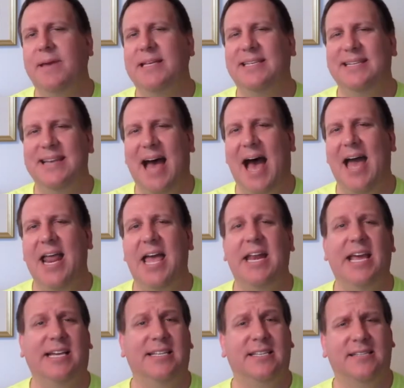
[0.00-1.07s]
it's not an
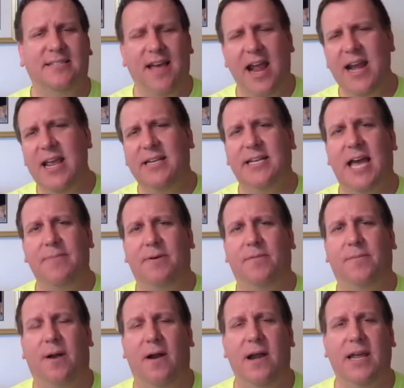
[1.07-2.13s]
exciting type
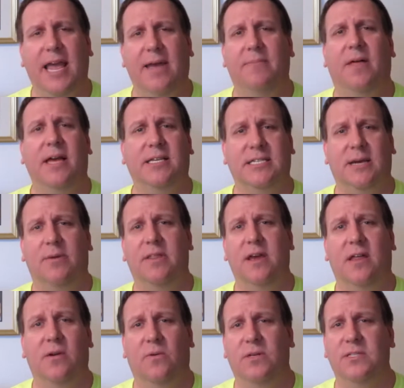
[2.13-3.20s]
of party game like some of the
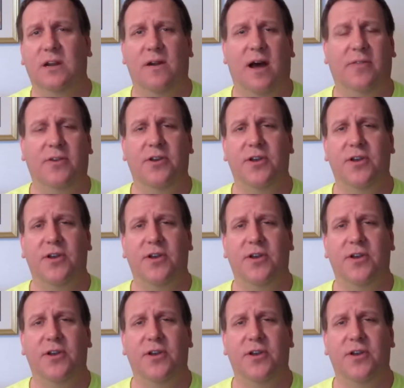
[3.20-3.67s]
other ones that are out there.